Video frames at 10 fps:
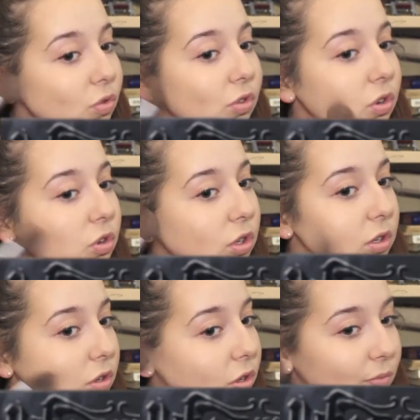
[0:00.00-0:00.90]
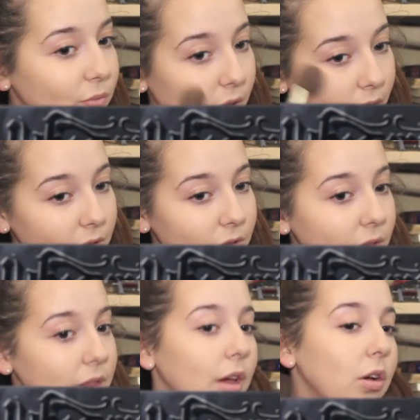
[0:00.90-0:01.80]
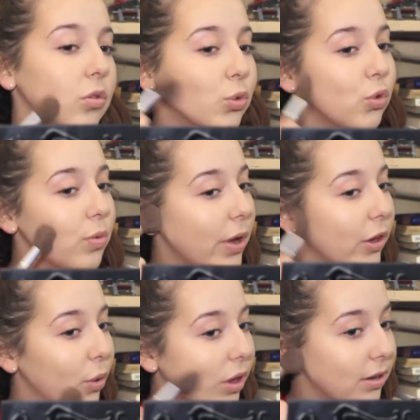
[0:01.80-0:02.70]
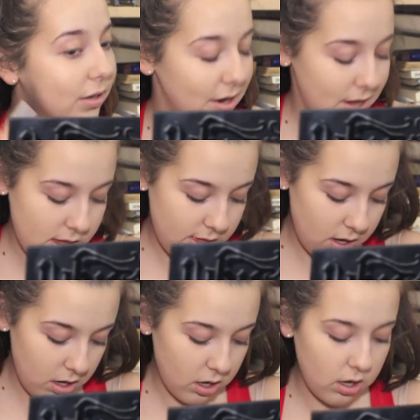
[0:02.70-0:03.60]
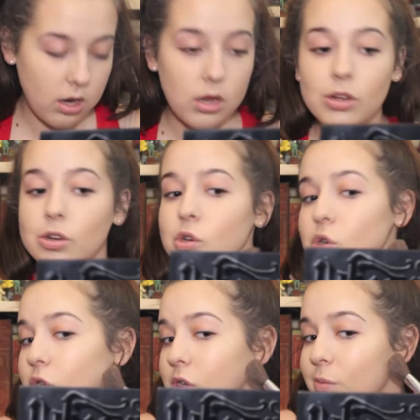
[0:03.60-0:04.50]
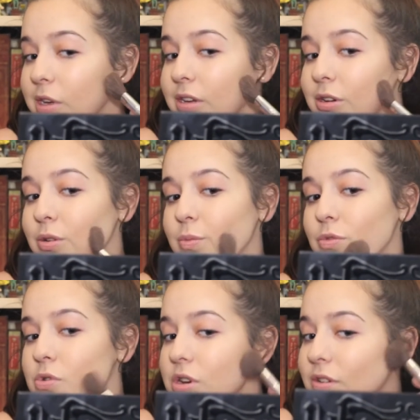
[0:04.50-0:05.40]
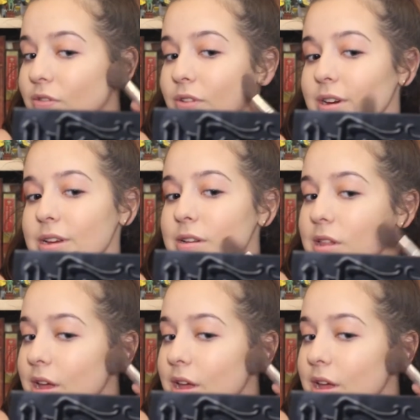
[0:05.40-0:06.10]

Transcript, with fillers: Also just carving out that contour by going underneath it, just to make it a more defined